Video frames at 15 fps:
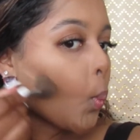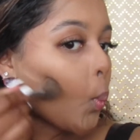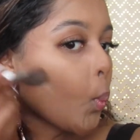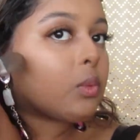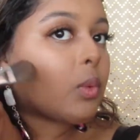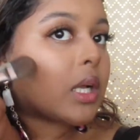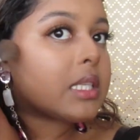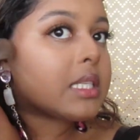
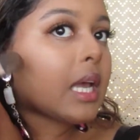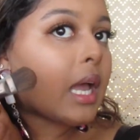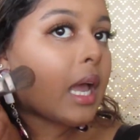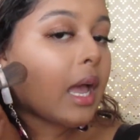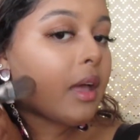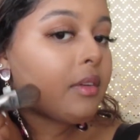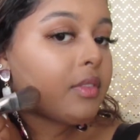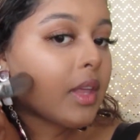And once I
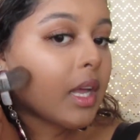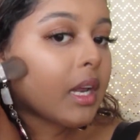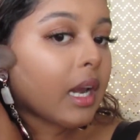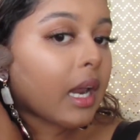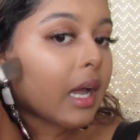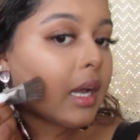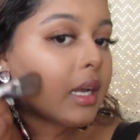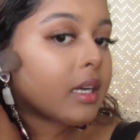have that
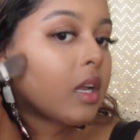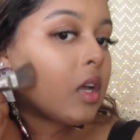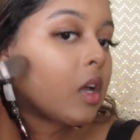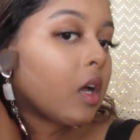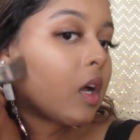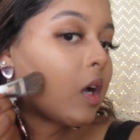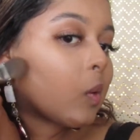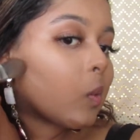line,
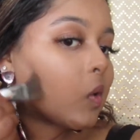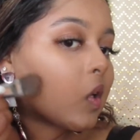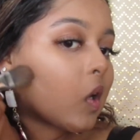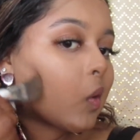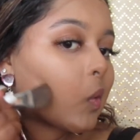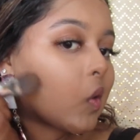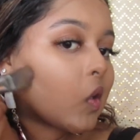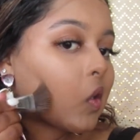I will
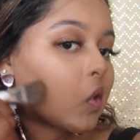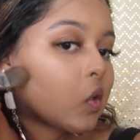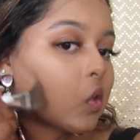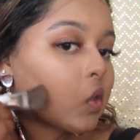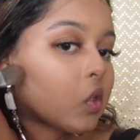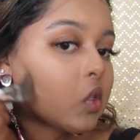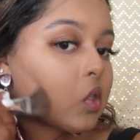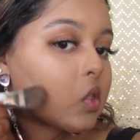go in and I'm
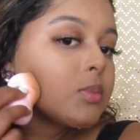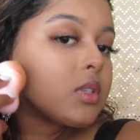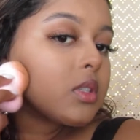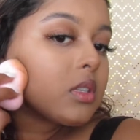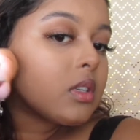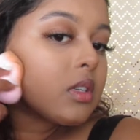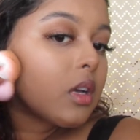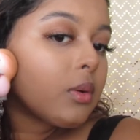just
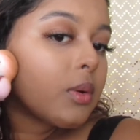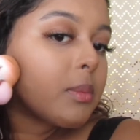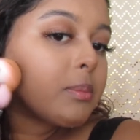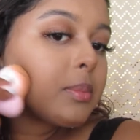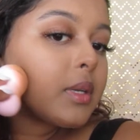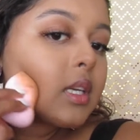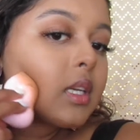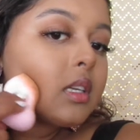going to go
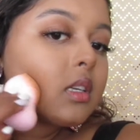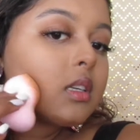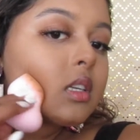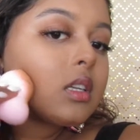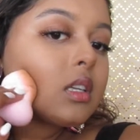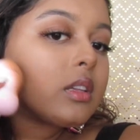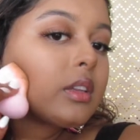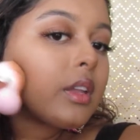and blend
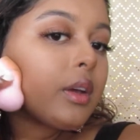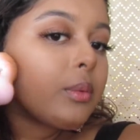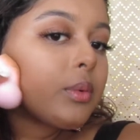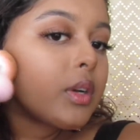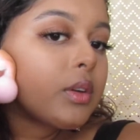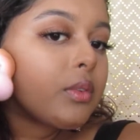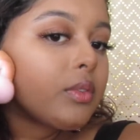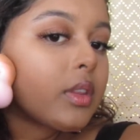in that
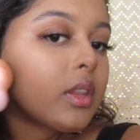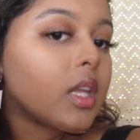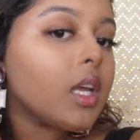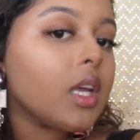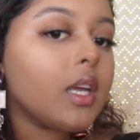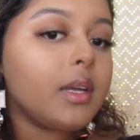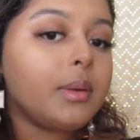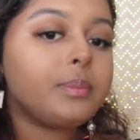one over
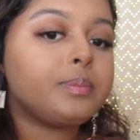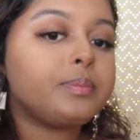there.